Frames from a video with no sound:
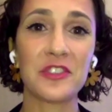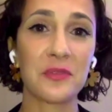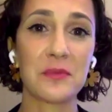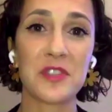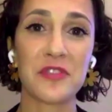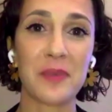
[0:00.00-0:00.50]
In
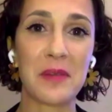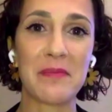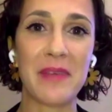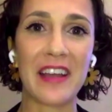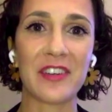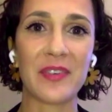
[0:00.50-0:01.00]
terms of my
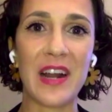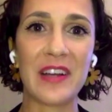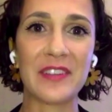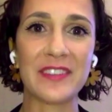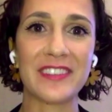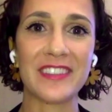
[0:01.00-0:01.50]

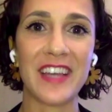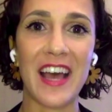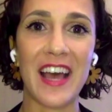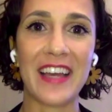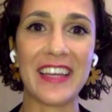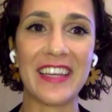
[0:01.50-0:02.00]
background,
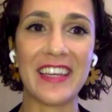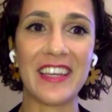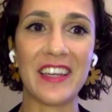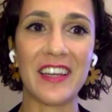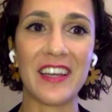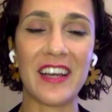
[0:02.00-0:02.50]

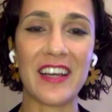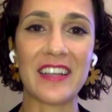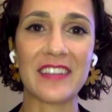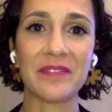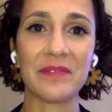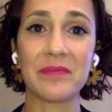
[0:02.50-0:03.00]

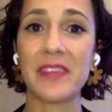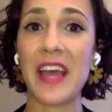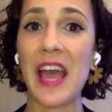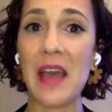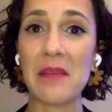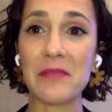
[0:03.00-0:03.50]
I
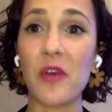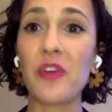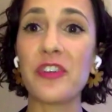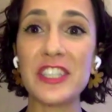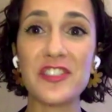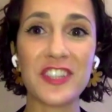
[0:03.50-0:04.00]
am
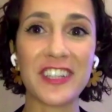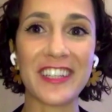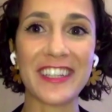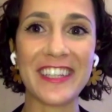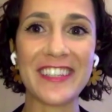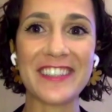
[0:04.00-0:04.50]

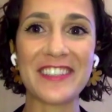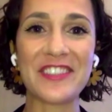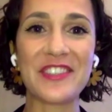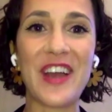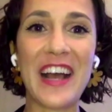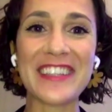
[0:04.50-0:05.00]
originally,
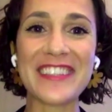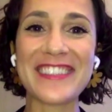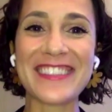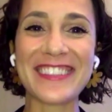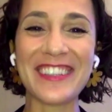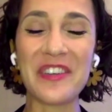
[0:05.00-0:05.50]
since you asked,
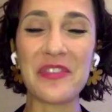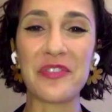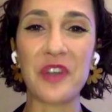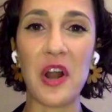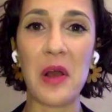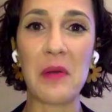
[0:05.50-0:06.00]

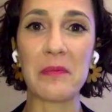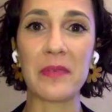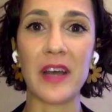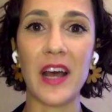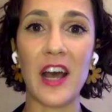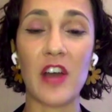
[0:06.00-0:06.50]

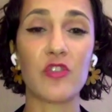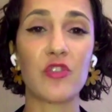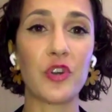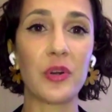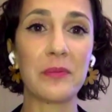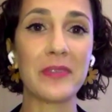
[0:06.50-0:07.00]
from
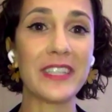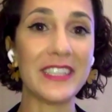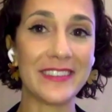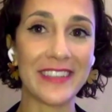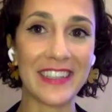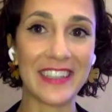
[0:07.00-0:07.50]
Rome,
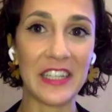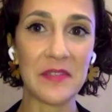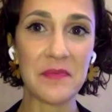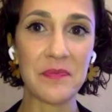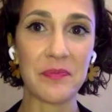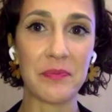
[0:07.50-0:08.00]

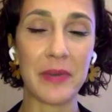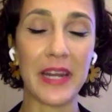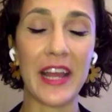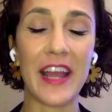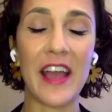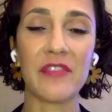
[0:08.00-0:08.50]
Italy,
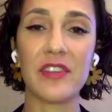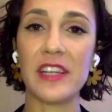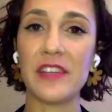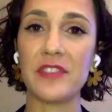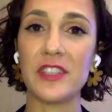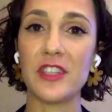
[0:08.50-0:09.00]
but I have
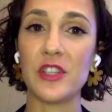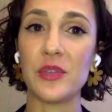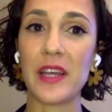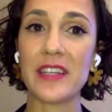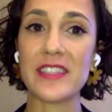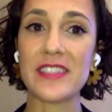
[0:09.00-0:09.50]
lived in the
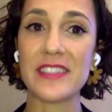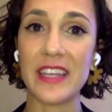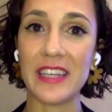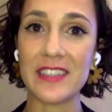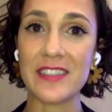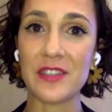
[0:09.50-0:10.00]
United
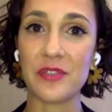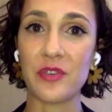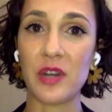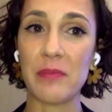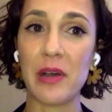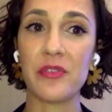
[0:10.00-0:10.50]
States
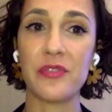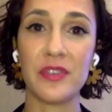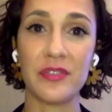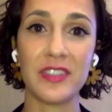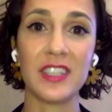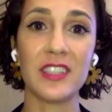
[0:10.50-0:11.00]
for about
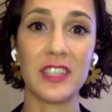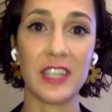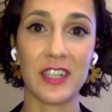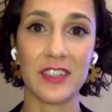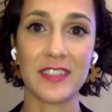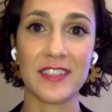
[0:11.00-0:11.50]
15
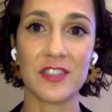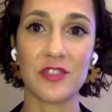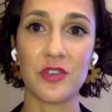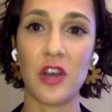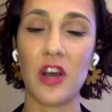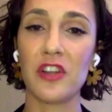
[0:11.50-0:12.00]
years.
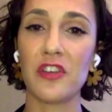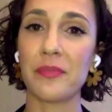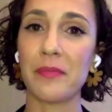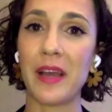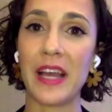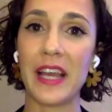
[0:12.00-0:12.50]
So all
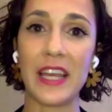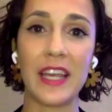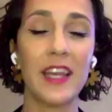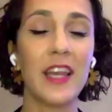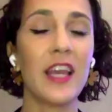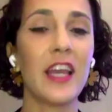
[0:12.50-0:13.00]
of
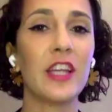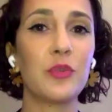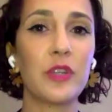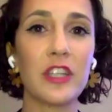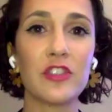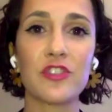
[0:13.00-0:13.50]
my
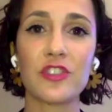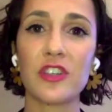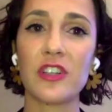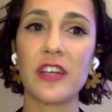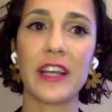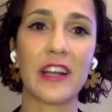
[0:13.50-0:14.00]

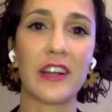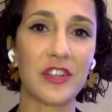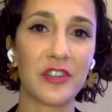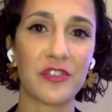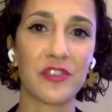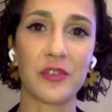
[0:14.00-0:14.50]
educational and
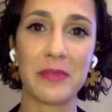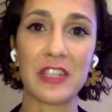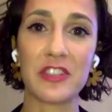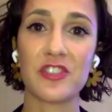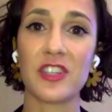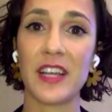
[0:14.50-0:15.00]
career
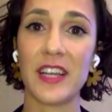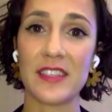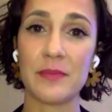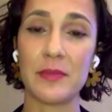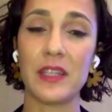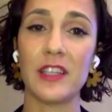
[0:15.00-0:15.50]
formation
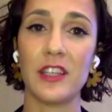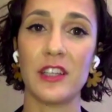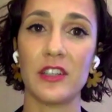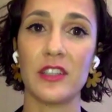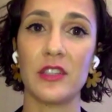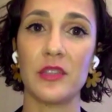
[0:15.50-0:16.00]
has been
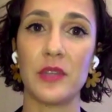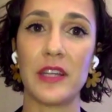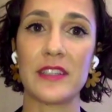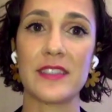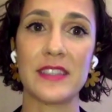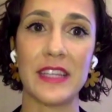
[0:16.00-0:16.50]
here in the
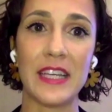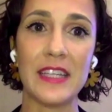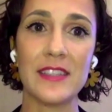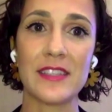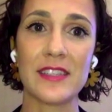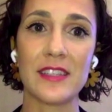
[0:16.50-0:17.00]
United
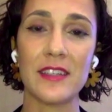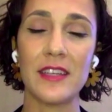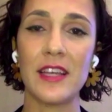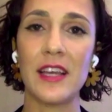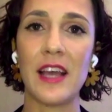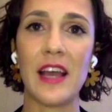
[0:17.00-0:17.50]
States.
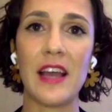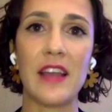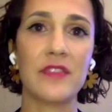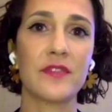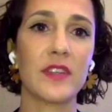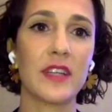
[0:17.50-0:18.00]

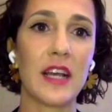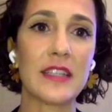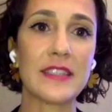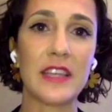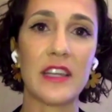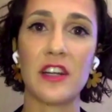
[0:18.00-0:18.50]
I've
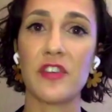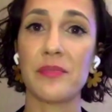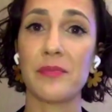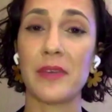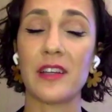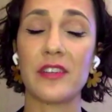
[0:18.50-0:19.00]
started
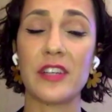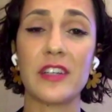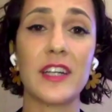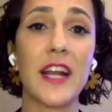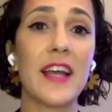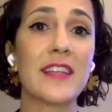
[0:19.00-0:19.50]
off my
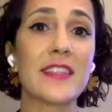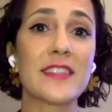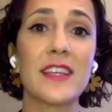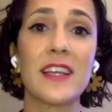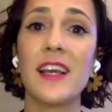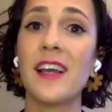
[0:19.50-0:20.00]
career as,
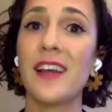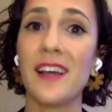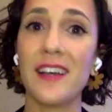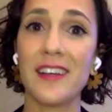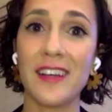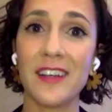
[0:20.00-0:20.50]

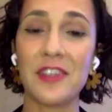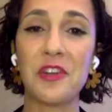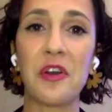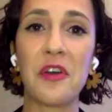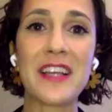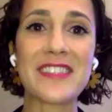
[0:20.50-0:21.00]

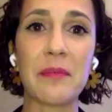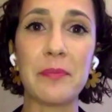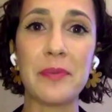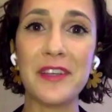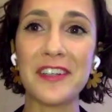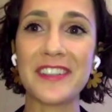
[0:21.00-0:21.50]
you know, as a
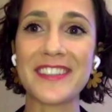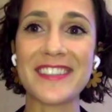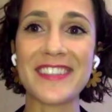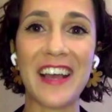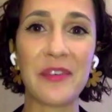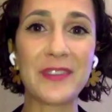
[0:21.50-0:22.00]
peer,
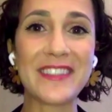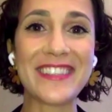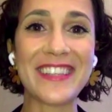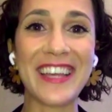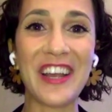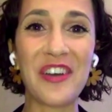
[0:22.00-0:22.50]
I would
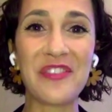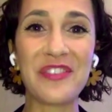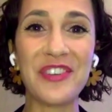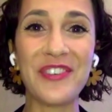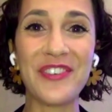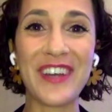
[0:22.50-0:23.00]
say,
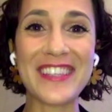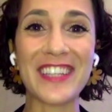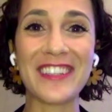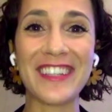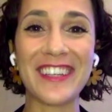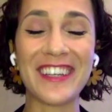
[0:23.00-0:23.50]
of you as
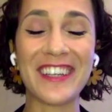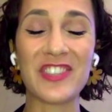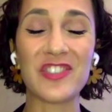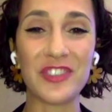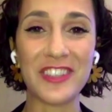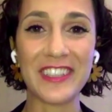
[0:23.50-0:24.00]

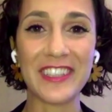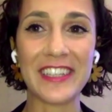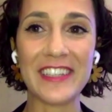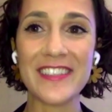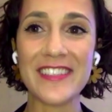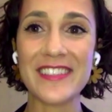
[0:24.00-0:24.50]
a
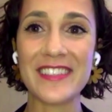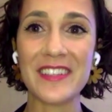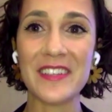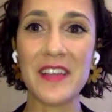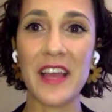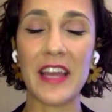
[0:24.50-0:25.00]
journalist,
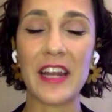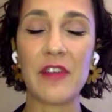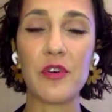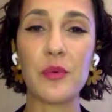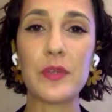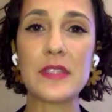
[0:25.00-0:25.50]
and
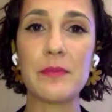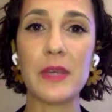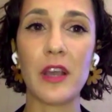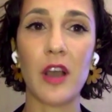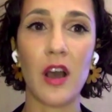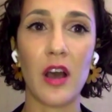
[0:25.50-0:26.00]
I've always
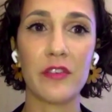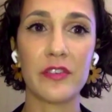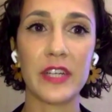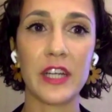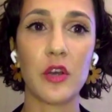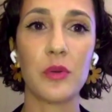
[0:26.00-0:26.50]
been
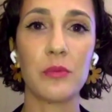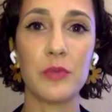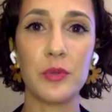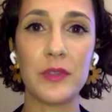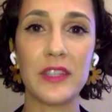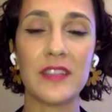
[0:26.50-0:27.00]
covering
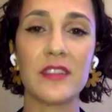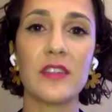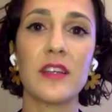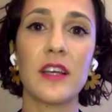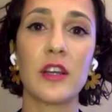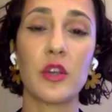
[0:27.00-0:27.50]

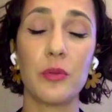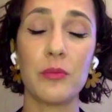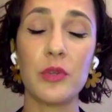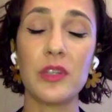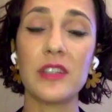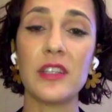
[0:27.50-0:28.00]

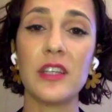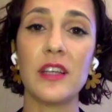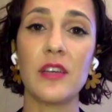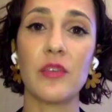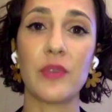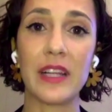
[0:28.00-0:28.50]

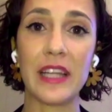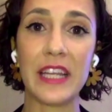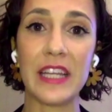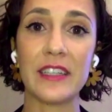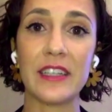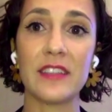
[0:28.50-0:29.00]

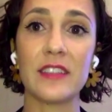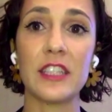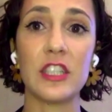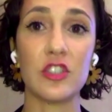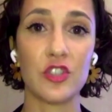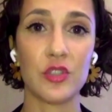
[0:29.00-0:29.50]
community-related
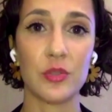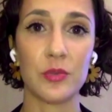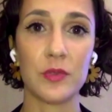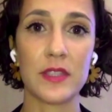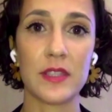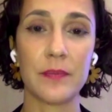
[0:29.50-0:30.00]

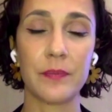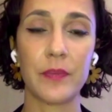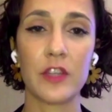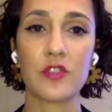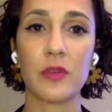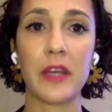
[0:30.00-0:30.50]
issues.
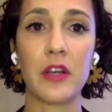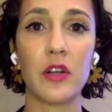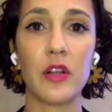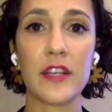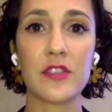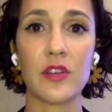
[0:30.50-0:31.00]
So my
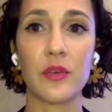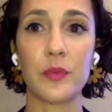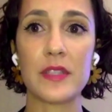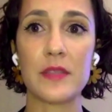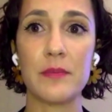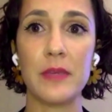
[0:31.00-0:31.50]
goal has
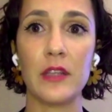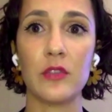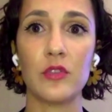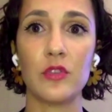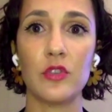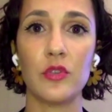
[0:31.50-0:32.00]
always
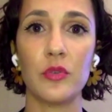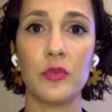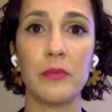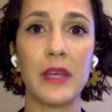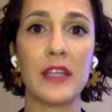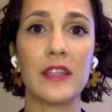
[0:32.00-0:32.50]
been
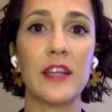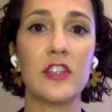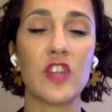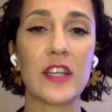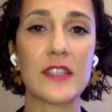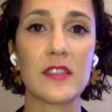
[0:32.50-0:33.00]
to make
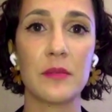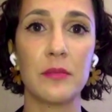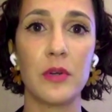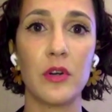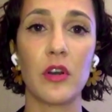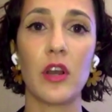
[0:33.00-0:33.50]

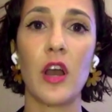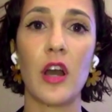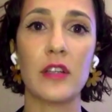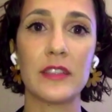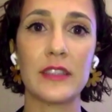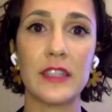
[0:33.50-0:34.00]
digestible
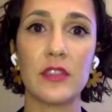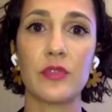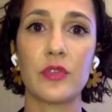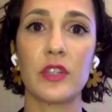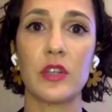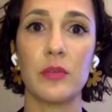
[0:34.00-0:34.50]

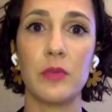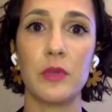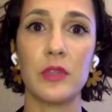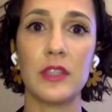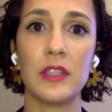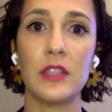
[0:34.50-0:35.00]
content for the
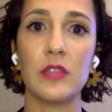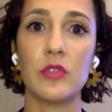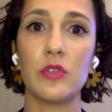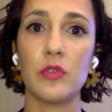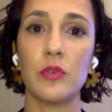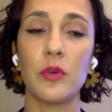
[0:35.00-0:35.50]
community
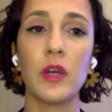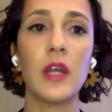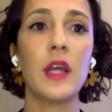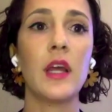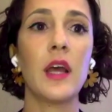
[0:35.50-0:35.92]
to